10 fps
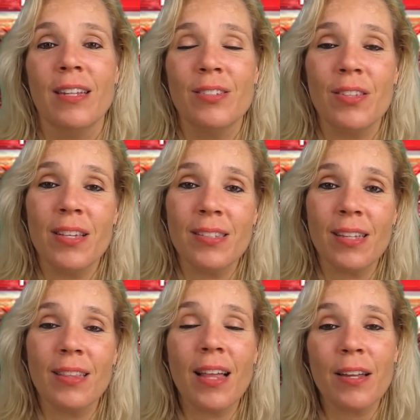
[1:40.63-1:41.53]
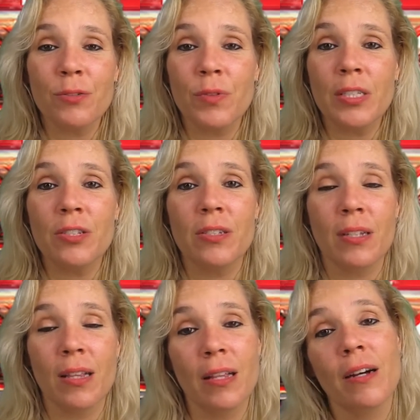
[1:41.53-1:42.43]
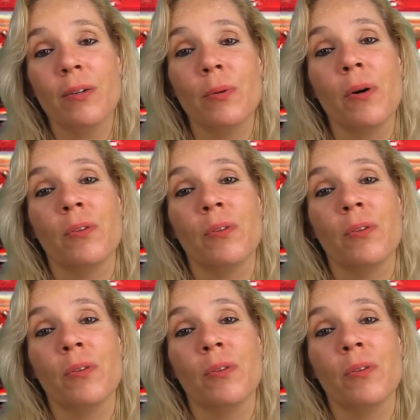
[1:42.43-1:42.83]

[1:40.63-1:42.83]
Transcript: So they sing Lionel Richie's Hello,